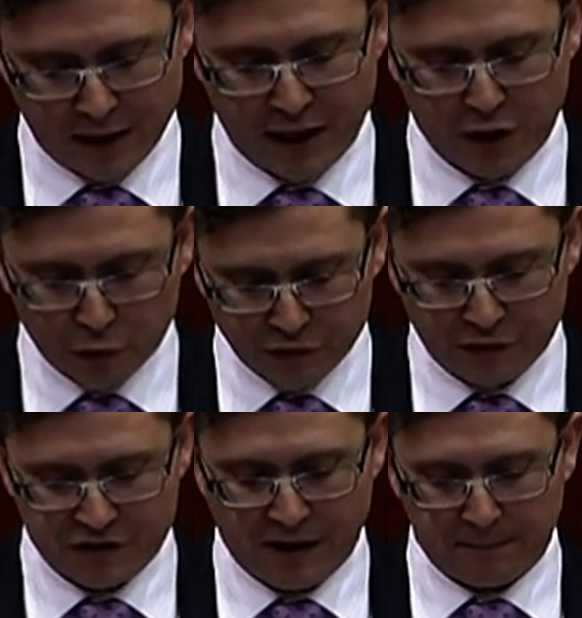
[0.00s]
He
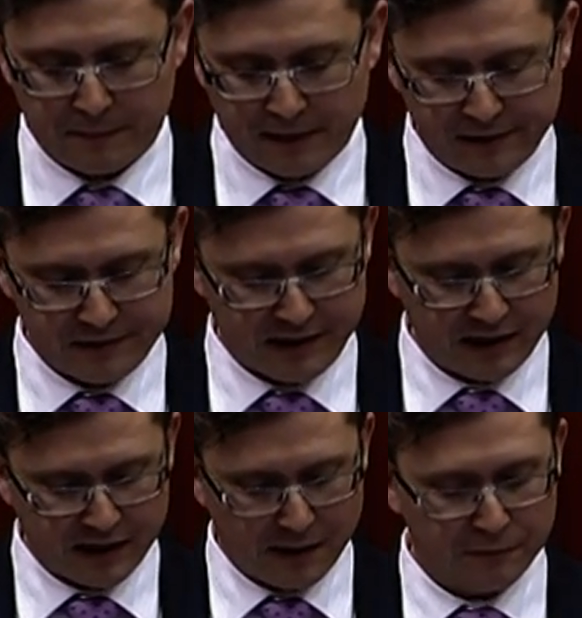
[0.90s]
also supplemented his
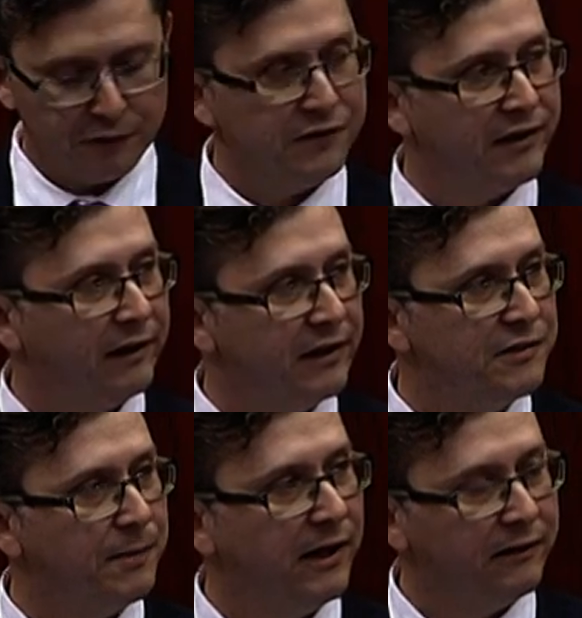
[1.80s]
income through selling
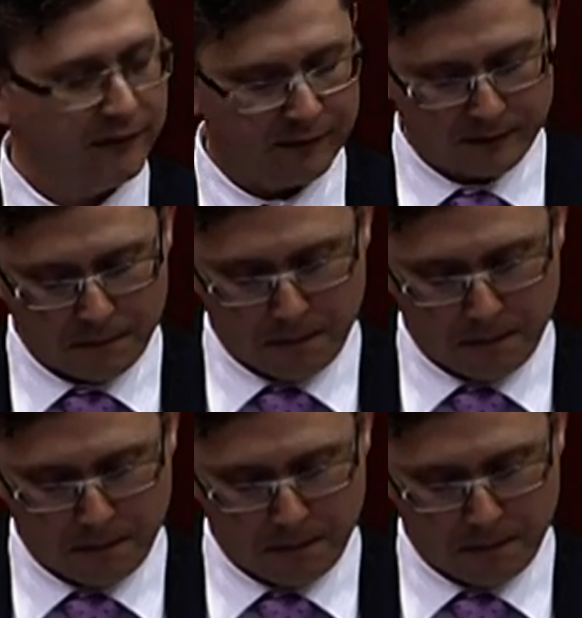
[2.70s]
his paintings.